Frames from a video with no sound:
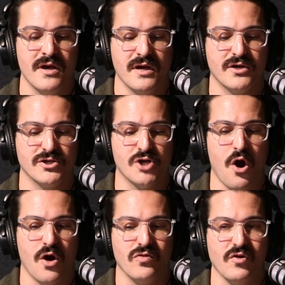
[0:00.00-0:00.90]

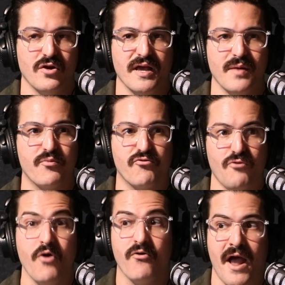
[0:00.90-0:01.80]
guitar learning
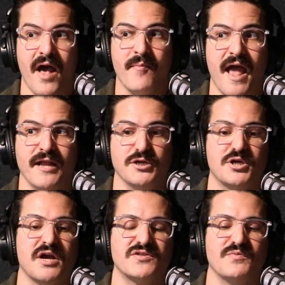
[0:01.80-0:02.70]
program, and he
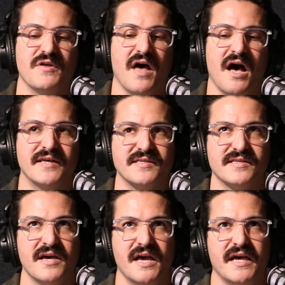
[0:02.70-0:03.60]
shares with us
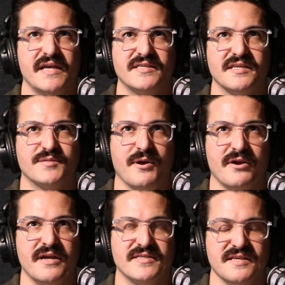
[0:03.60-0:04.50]
his
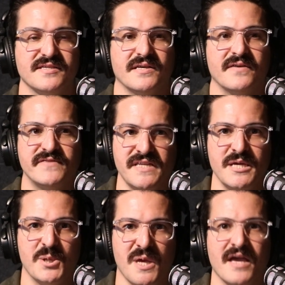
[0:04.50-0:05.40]
experiences of
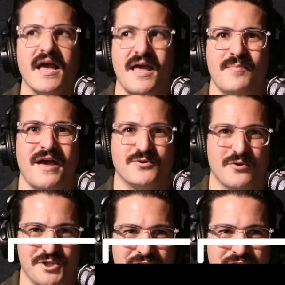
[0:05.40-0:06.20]
teaching and mentorship.